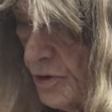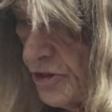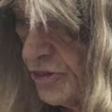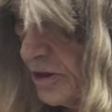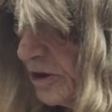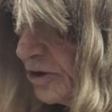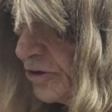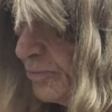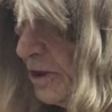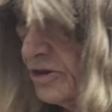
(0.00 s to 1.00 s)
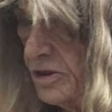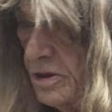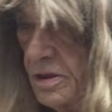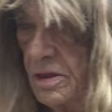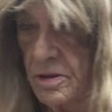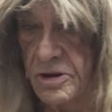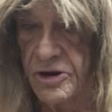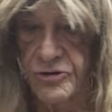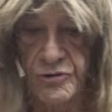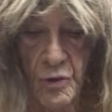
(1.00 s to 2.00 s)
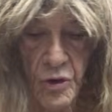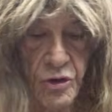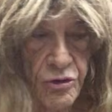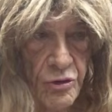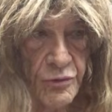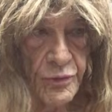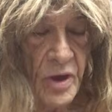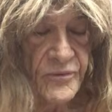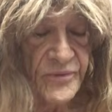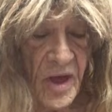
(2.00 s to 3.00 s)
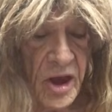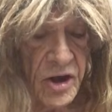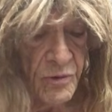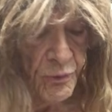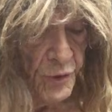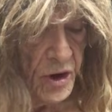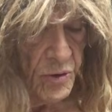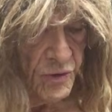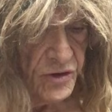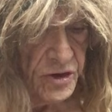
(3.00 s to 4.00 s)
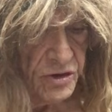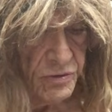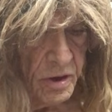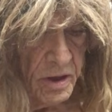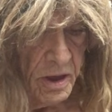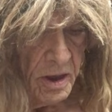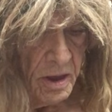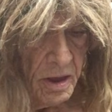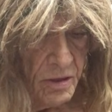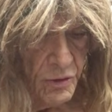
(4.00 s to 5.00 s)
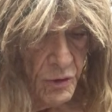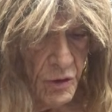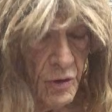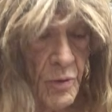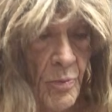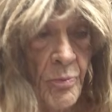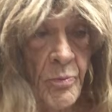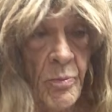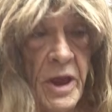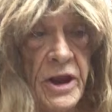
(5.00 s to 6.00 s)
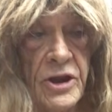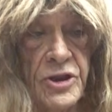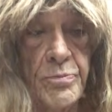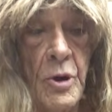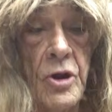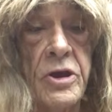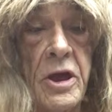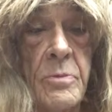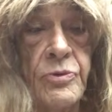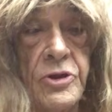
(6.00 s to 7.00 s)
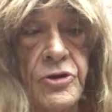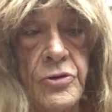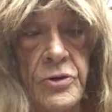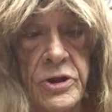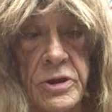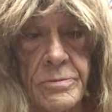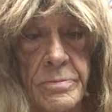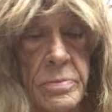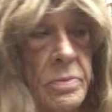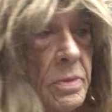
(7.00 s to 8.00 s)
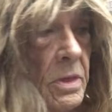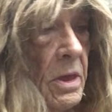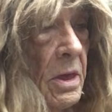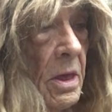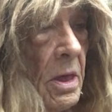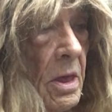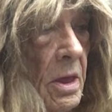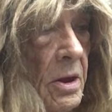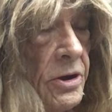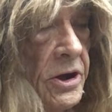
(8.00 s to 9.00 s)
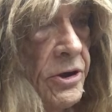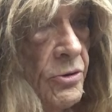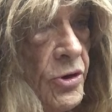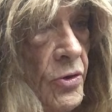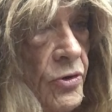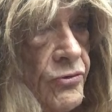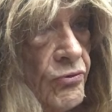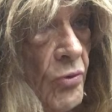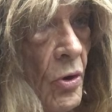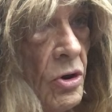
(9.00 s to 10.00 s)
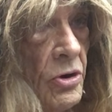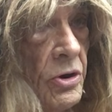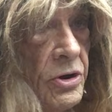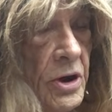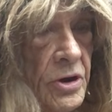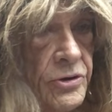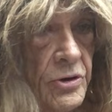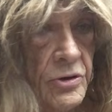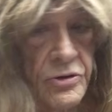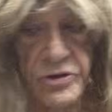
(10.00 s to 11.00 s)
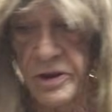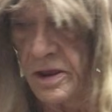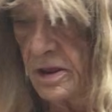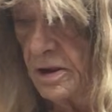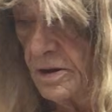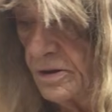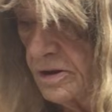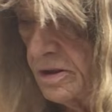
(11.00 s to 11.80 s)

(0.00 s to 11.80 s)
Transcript: anything. It just destroys your fine frequencies through your main spark gaps and tuning. You need to use roller inductors and